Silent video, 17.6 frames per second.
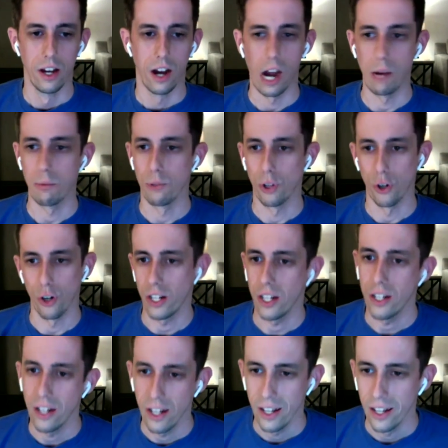I'm
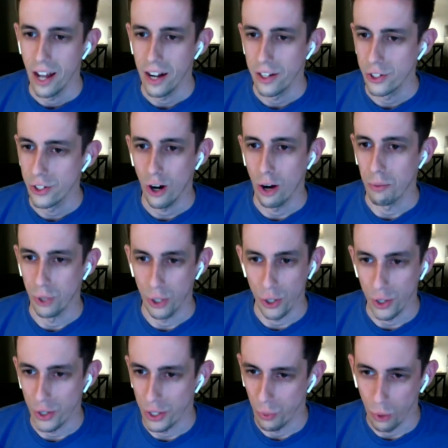learning how to do, or I'm
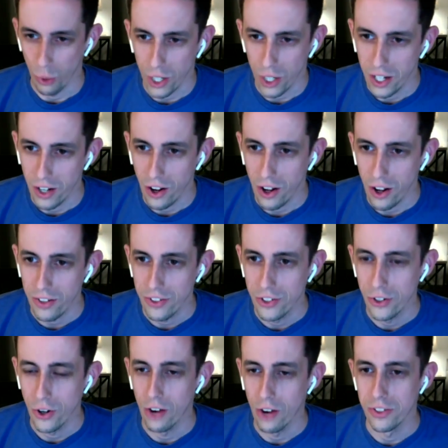currently working on.
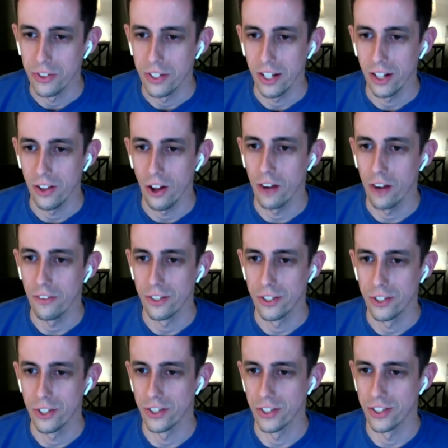So I would say a lot of it's
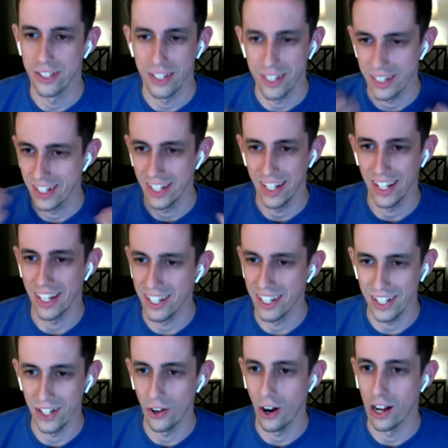just,
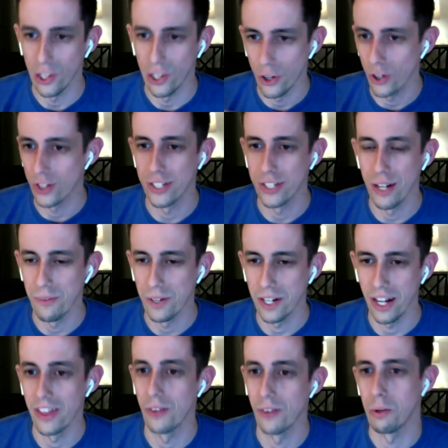I learned something
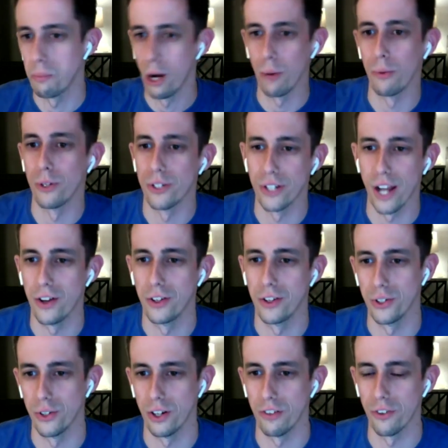and then we publish how to
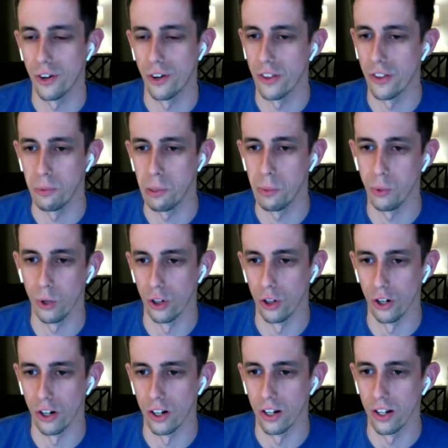do it for other people to
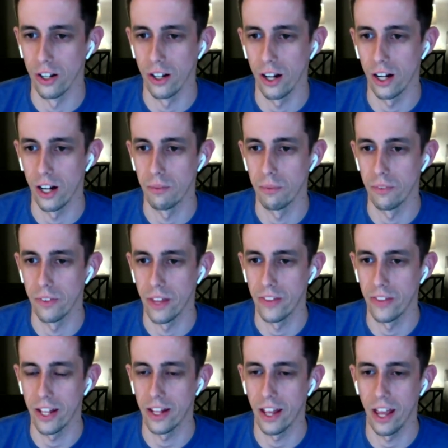learn. Yeah.
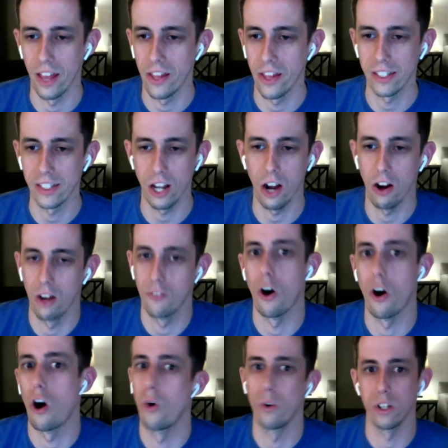And that's how I've
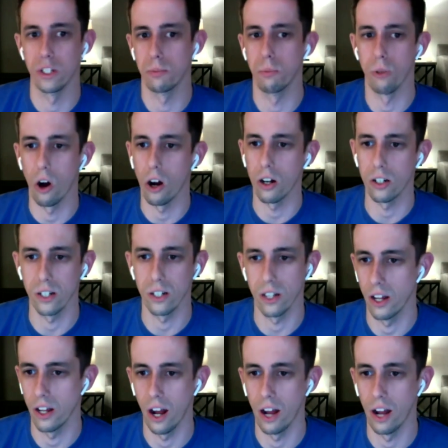always blogged.
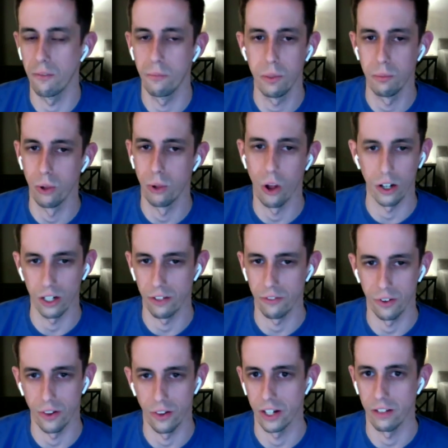I've been blogging
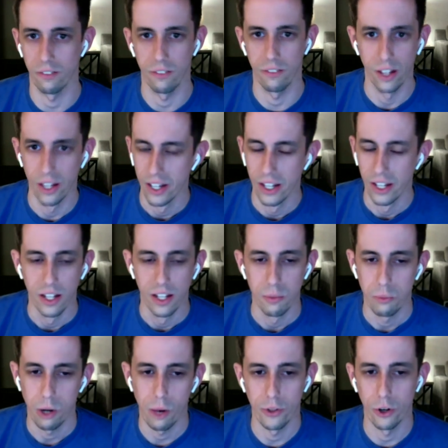for, like,
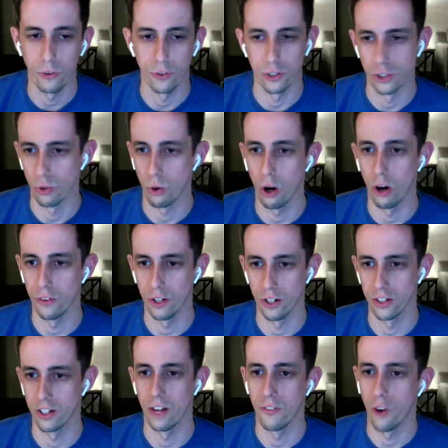probably over 12
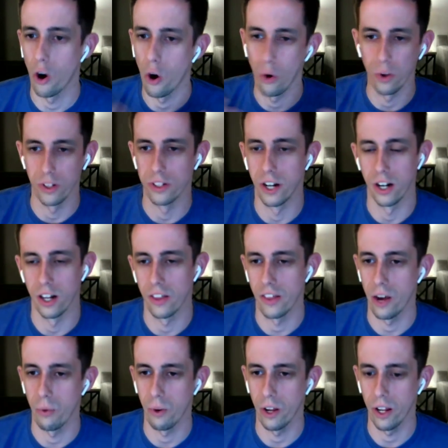years, and I've always done it
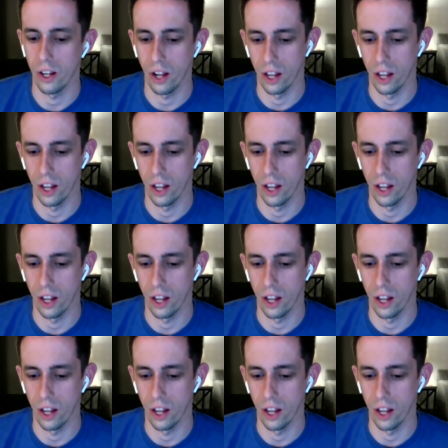that way. I